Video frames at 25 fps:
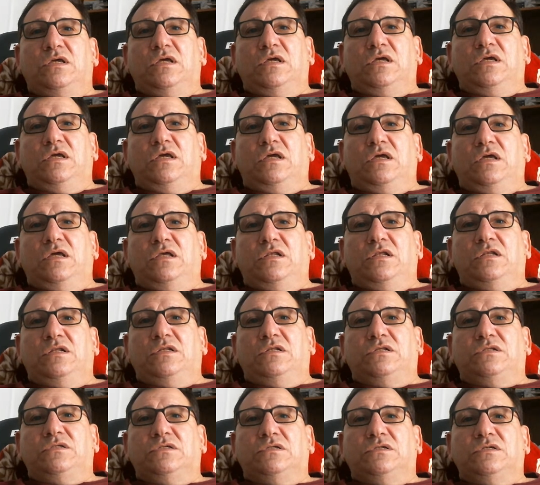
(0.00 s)

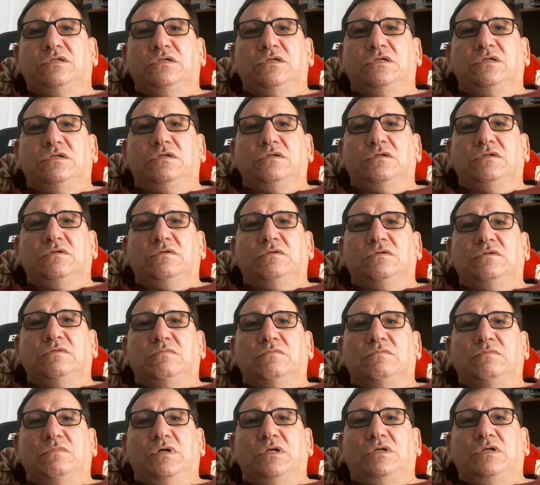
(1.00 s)
and
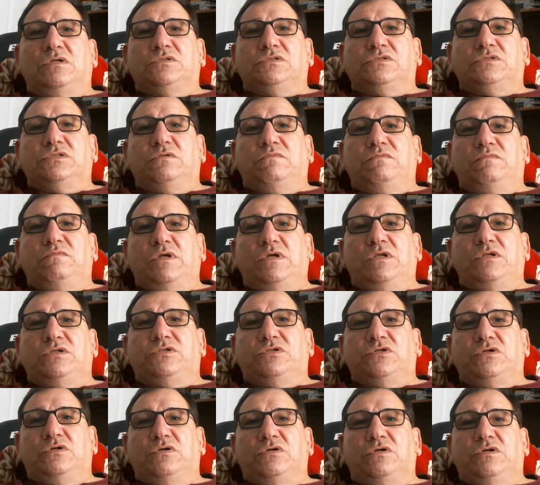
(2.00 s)
Michael's
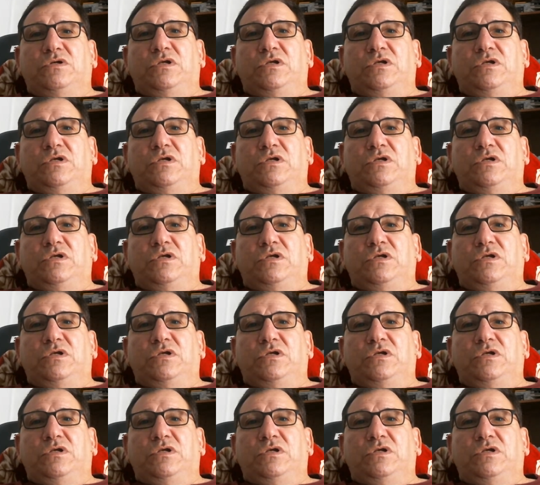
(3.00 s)
Adventure,